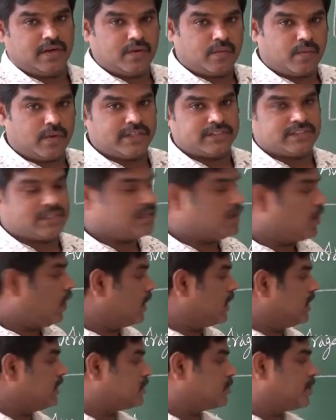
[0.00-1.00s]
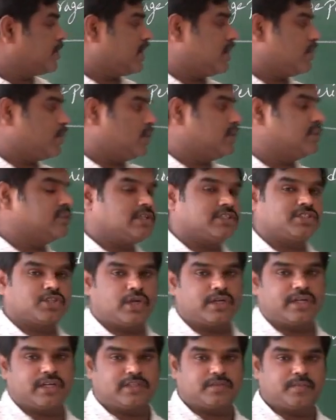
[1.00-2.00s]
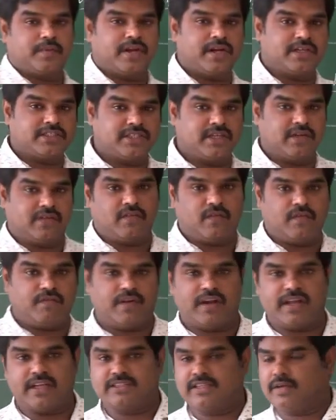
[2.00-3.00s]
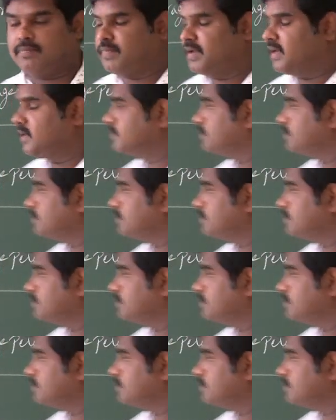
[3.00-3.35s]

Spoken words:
What is that longest period? What is that shortest period? See, for example,